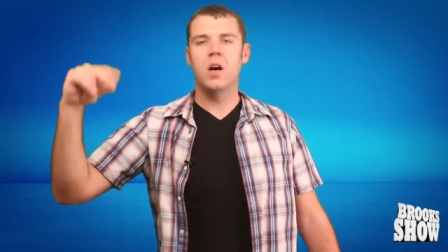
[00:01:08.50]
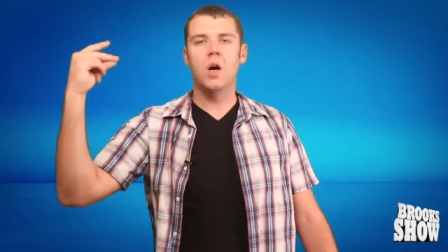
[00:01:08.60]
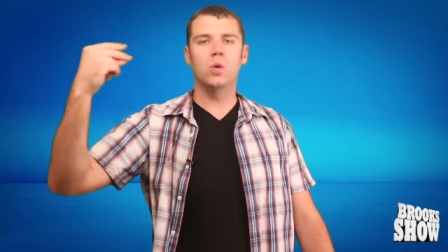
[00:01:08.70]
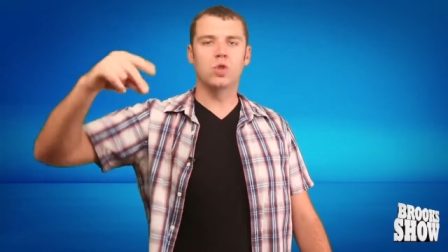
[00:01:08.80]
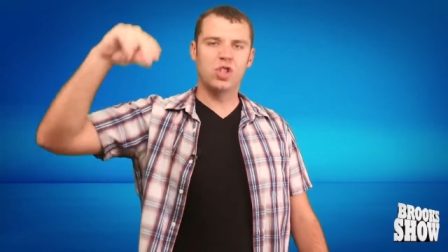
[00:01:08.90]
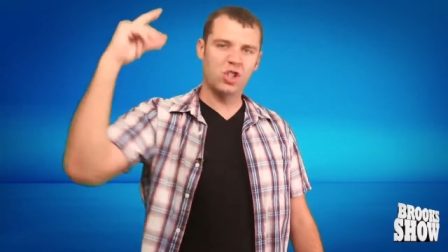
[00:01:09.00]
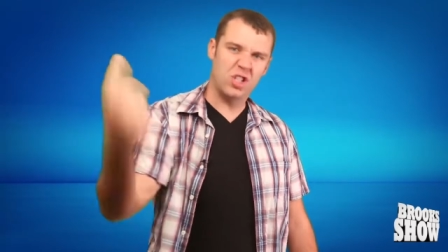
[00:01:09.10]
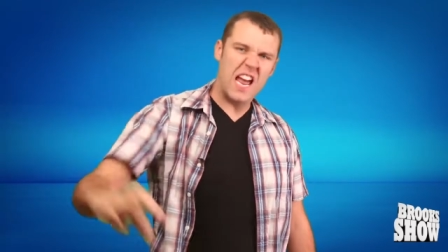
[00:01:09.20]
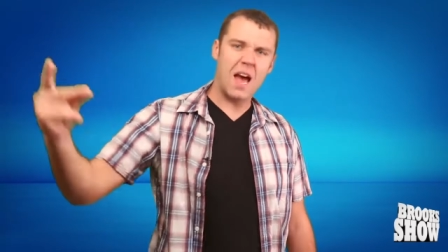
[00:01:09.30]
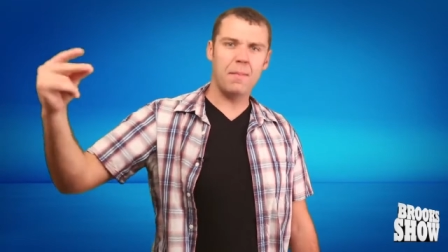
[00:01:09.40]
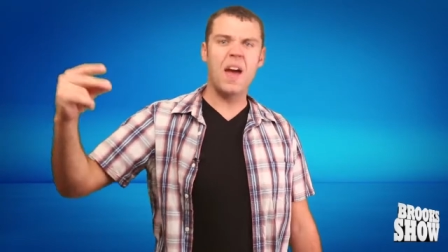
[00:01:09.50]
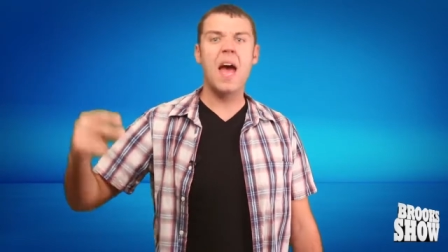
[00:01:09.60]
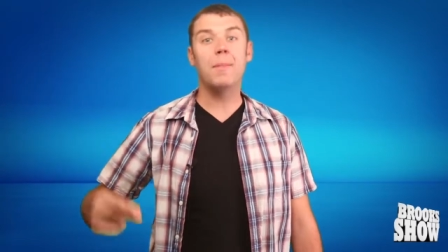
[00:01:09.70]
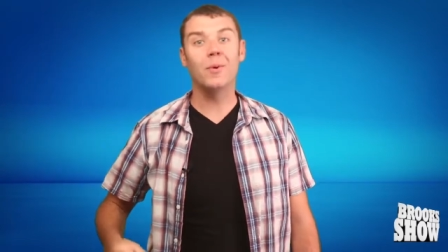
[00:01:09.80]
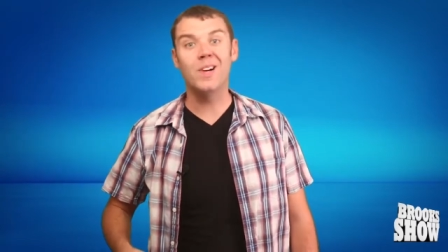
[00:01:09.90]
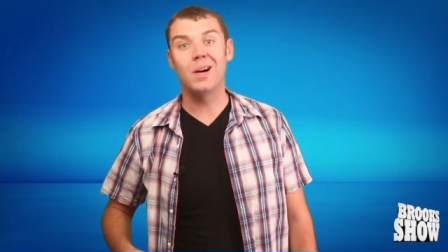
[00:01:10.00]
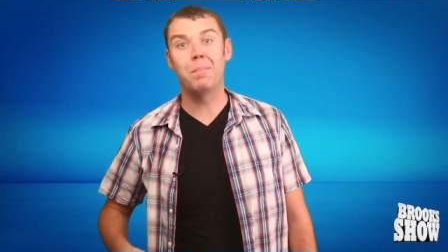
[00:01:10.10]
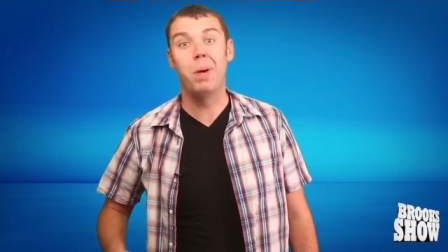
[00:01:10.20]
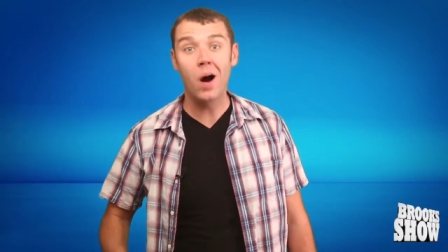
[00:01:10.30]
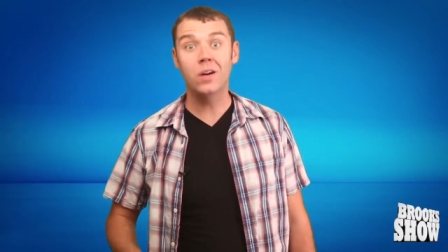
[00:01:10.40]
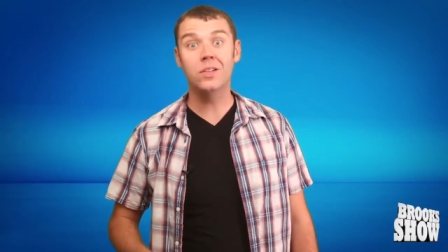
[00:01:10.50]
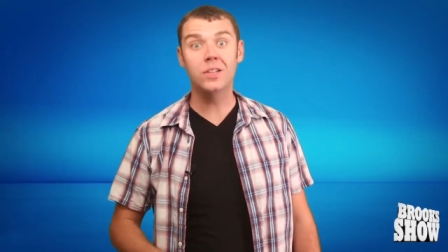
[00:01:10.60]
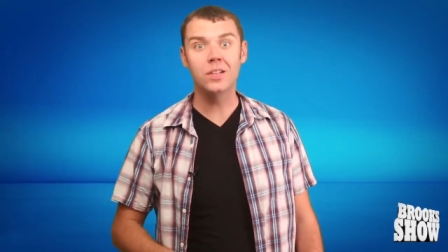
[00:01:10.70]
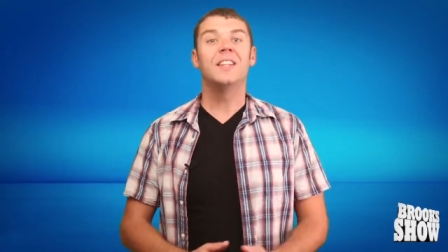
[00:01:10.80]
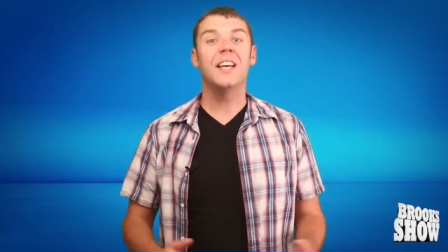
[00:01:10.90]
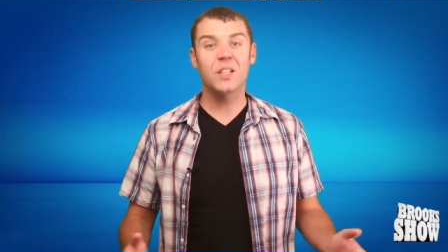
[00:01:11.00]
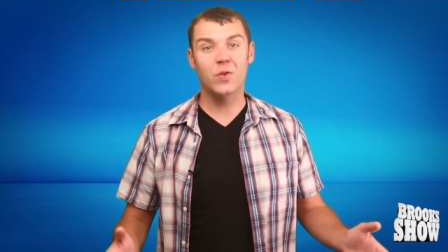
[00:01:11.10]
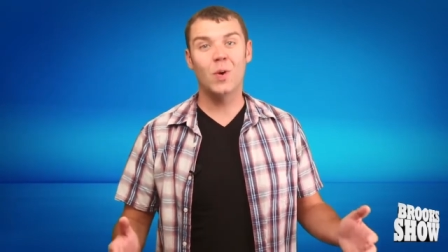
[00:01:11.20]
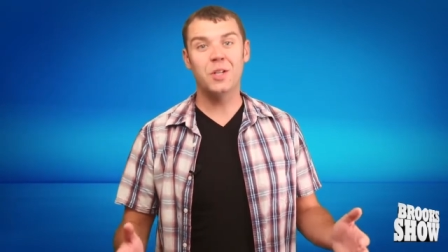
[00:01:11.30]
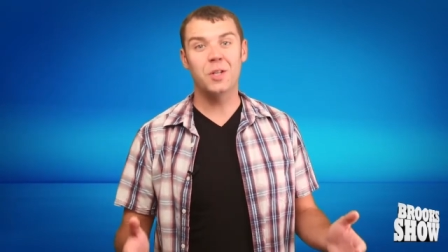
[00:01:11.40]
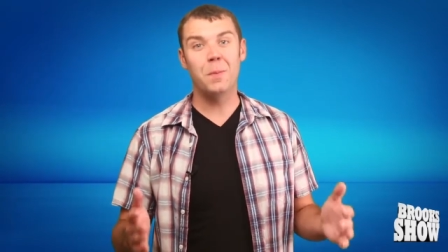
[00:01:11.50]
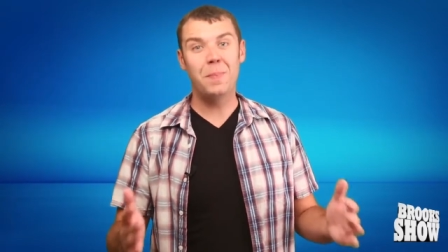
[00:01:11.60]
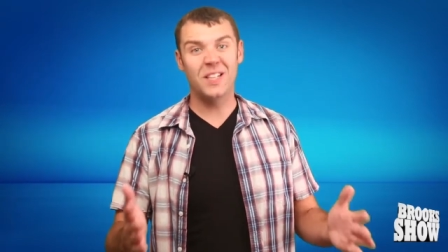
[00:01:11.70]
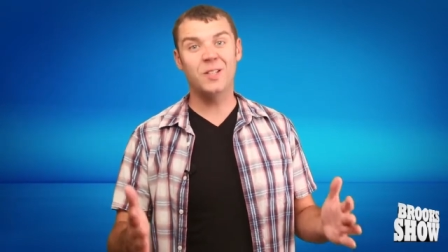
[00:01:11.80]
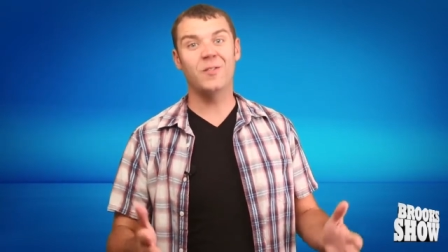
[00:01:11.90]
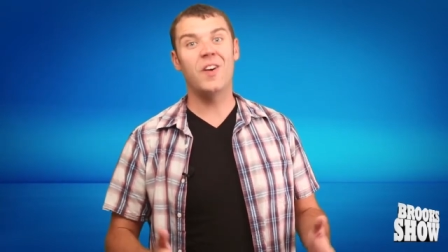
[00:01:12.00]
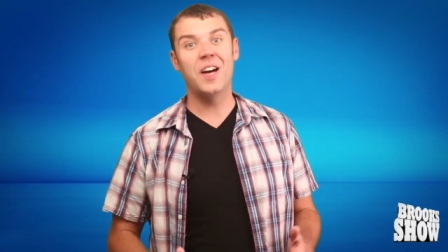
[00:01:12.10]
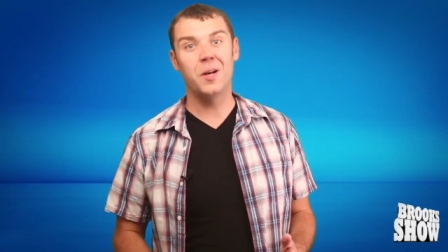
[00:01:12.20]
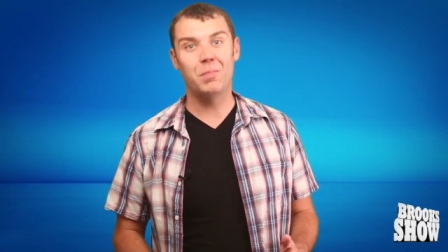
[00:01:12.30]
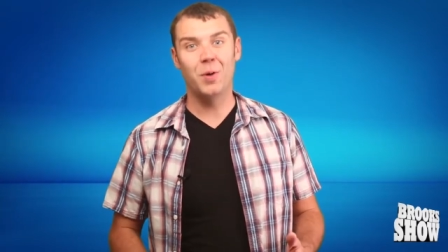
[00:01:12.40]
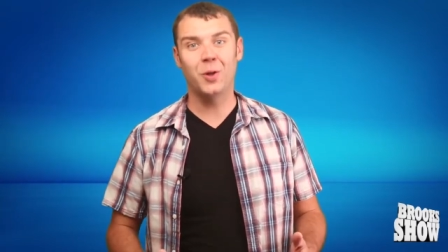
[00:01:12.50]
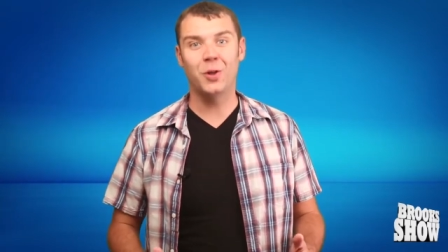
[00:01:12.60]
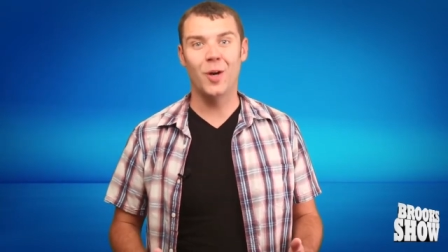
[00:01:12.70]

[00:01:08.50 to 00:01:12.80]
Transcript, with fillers: Oh, snap. Apple got punked. Thanks for watching the best of Vine on Brooks